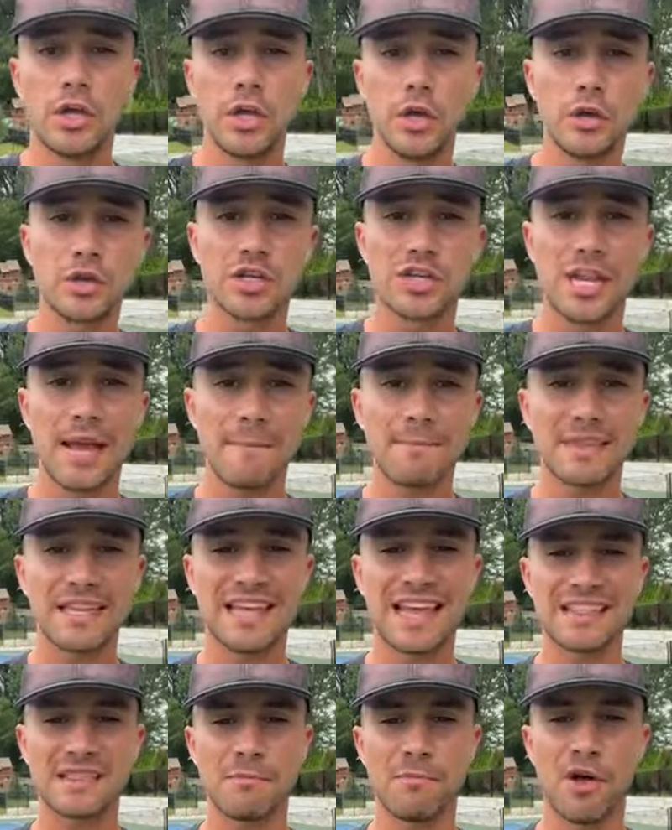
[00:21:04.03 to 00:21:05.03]
huge tip
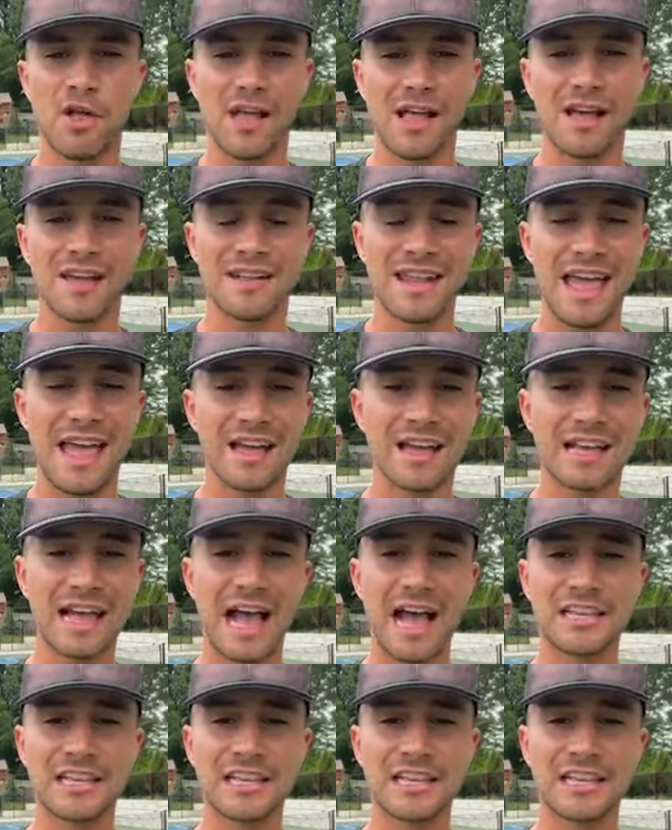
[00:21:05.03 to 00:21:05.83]
to get the ball out on net?